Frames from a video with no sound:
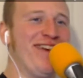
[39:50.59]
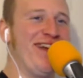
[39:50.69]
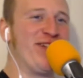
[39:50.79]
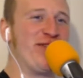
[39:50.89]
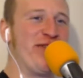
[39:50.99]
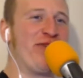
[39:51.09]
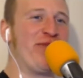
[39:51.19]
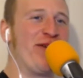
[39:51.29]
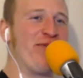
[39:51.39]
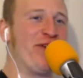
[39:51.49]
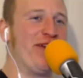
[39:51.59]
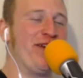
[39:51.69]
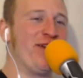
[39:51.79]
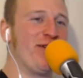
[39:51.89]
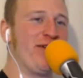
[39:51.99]
that's that'd probably be a
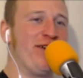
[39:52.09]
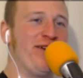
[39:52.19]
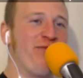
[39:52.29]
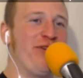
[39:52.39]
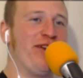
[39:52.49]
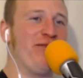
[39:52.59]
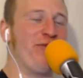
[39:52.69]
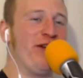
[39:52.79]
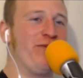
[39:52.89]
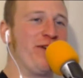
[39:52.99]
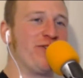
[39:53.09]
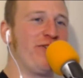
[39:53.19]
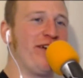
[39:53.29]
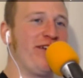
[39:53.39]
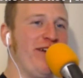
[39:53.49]
pretty, uh, pretty, pretty big
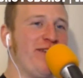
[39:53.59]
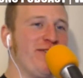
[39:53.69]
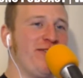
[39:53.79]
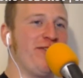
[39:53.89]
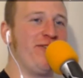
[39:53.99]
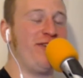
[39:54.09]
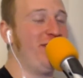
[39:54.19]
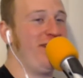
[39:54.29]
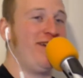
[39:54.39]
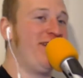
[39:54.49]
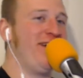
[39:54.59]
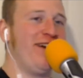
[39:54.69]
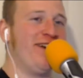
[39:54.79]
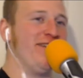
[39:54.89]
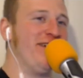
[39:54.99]
trek. Yeah. So
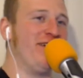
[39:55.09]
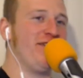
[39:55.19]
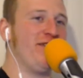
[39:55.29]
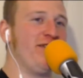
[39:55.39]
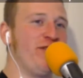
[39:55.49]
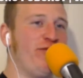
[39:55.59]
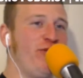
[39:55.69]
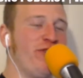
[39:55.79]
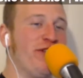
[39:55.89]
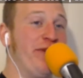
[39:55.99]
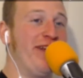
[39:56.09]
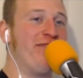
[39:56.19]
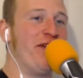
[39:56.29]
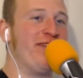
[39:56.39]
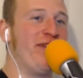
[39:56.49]
yeah, it's un- it's unfortunate.
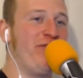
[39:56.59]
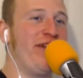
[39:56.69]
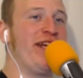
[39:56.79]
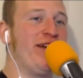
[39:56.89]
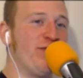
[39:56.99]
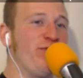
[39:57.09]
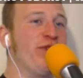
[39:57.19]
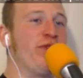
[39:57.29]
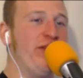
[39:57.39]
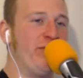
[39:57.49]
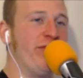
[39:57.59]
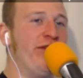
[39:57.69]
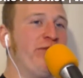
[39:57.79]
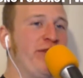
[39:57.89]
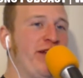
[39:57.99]
But yeah, definitely get out to one when you when
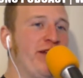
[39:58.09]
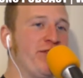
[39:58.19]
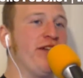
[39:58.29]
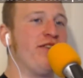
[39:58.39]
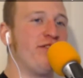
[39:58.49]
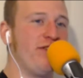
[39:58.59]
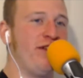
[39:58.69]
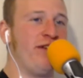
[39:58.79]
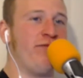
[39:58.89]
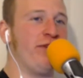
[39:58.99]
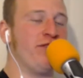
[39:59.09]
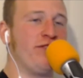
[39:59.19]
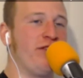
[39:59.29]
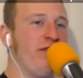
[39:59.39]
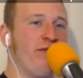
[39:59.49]
you when you get a chance. Um, there's
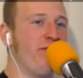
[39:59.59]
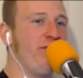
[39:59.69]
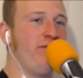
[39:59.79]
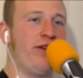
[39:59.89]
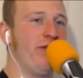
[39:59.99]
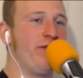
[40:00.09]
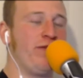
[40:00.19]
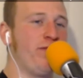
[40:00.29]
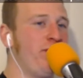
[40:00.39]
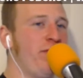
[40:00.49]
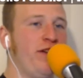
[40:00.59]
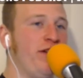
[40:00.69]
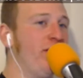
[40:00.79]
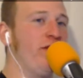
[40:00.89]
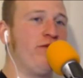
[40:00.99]
there you know
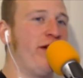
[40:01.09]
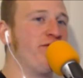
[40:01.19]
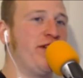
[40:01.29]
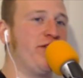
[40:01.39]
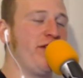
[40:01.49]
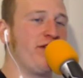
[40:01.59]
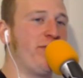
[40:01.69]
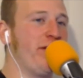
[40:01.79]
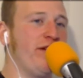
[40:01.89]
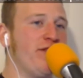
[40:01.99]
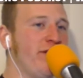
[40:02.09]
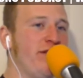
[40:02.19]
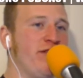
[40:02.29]
life changing experiences